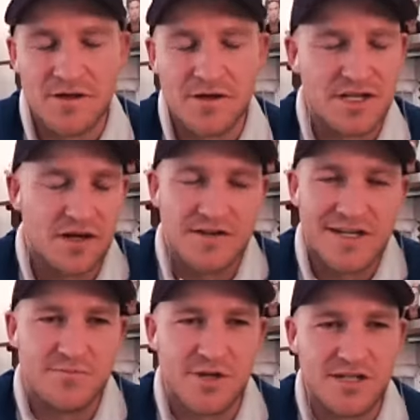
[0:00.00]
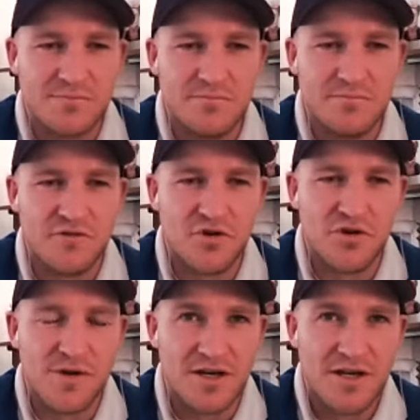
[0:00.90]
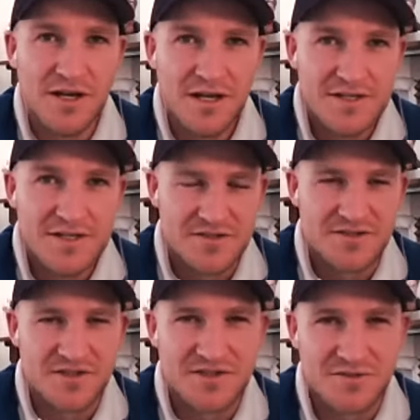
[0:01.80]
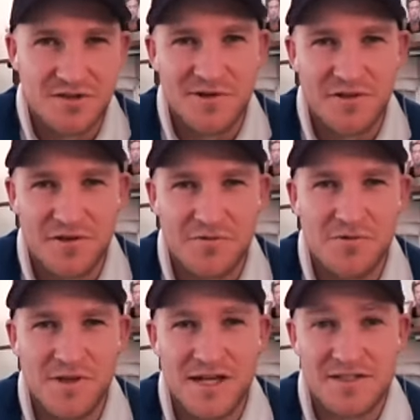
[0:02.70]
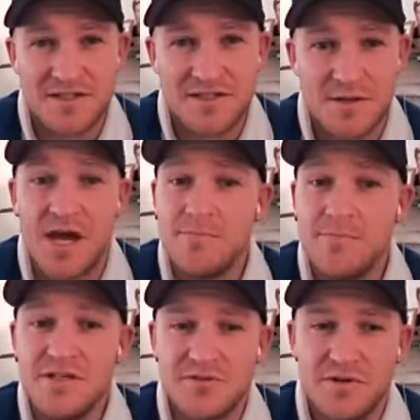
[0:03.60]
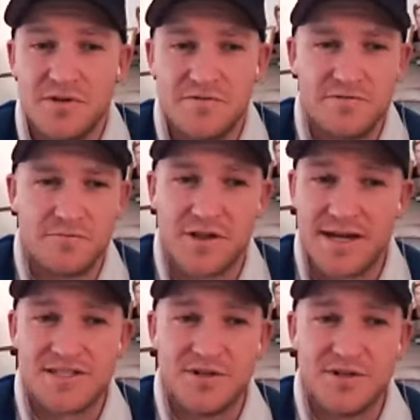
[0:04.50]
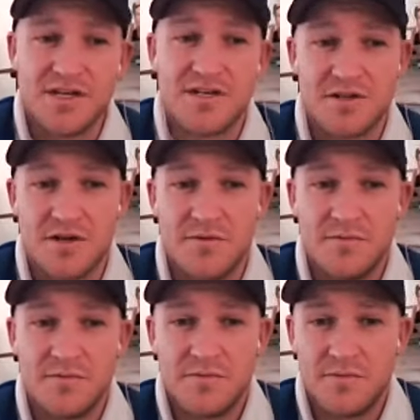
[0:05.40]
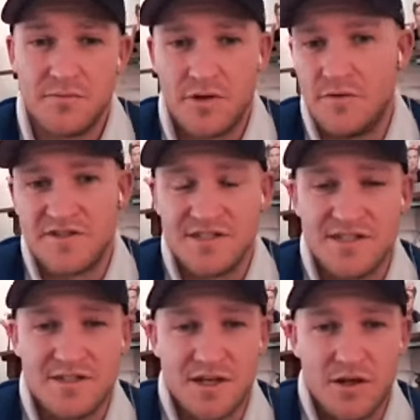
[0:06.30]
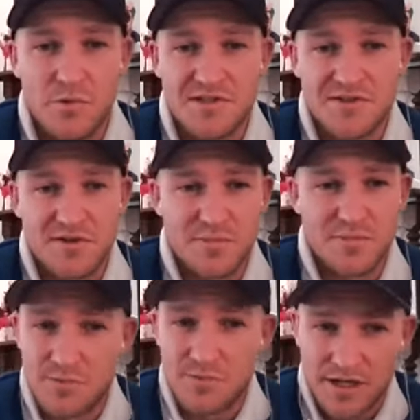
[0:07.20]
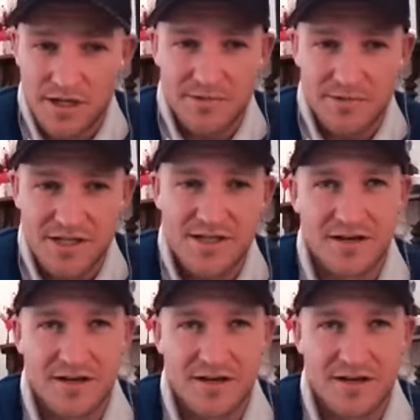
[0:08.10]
I'd never met him before, but as soon as I saw him, I thought, well, it made me sort of relax a bit because I obviously didn't know what sort of people were going to be in there.